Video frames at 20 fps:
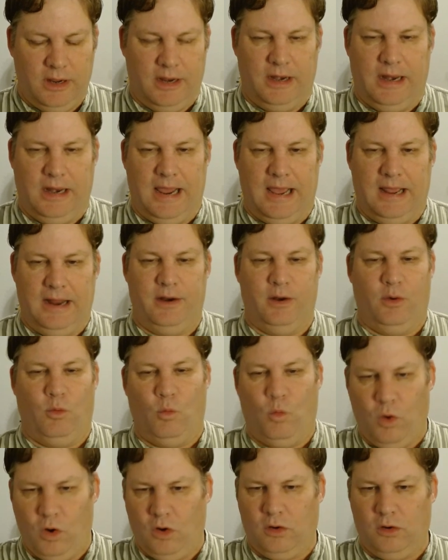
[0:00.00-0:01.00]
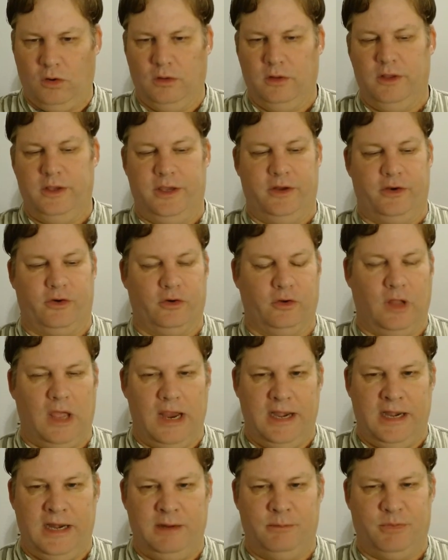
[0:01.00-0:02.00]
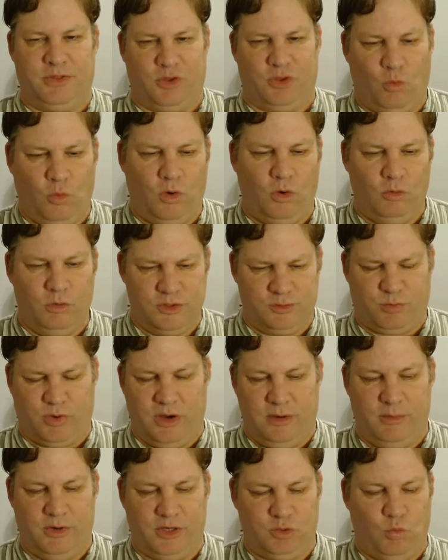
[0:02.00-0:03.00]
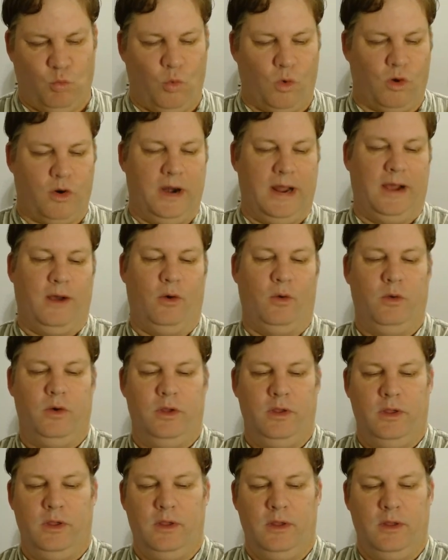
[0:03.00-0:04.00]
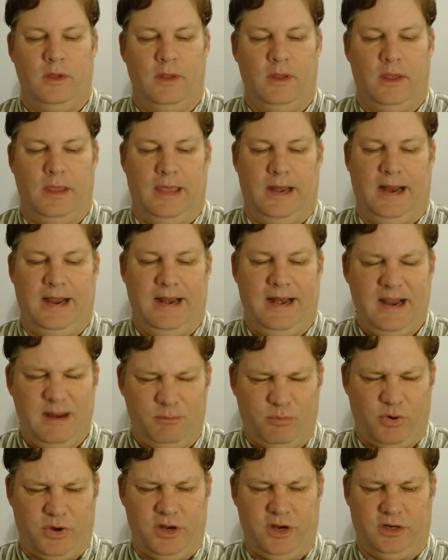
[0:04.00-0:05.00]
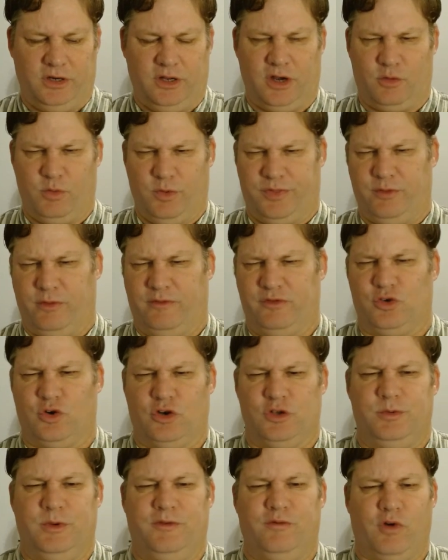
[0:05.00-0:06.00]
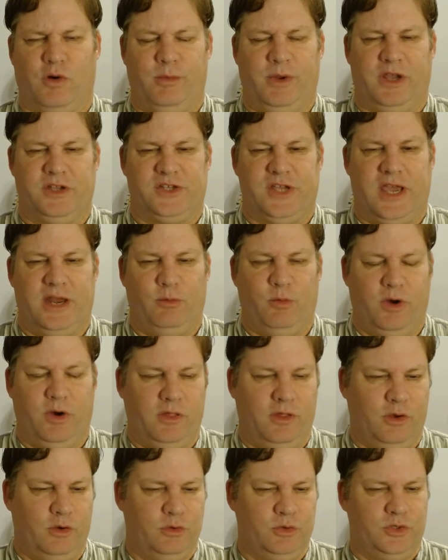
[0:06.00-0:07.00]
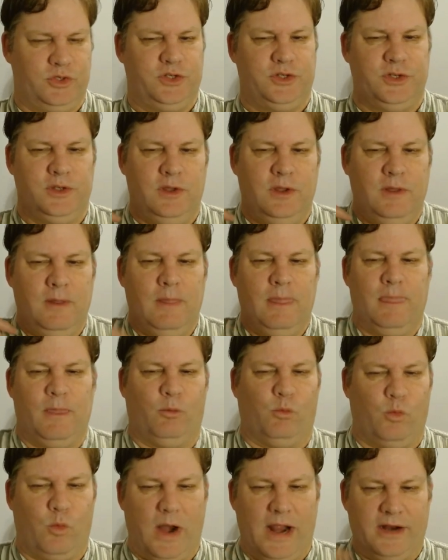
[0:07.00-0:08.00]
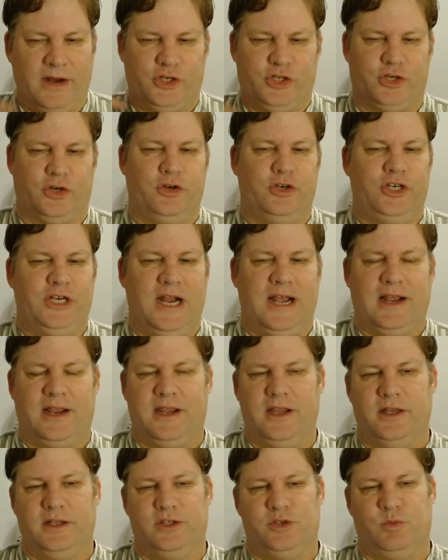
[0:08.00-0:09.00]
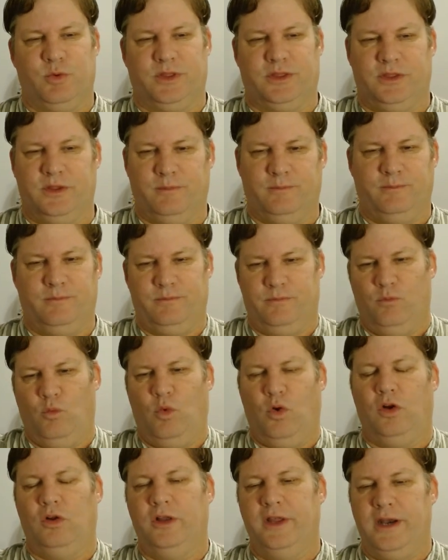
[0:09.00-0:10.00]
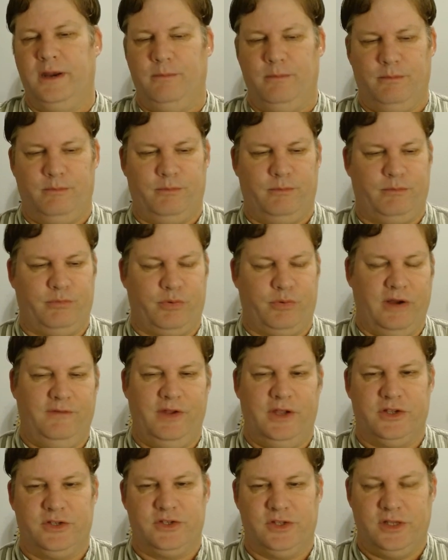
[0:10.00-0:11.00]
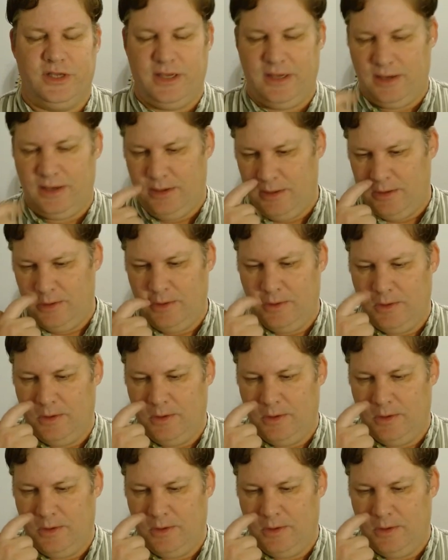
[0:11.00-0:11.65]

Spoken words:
It had a wool inner lining, but the wool was pretty much worn out. And I had pretty good luck with thrift stores before because I had one of those rancher jackets with the wool in it previously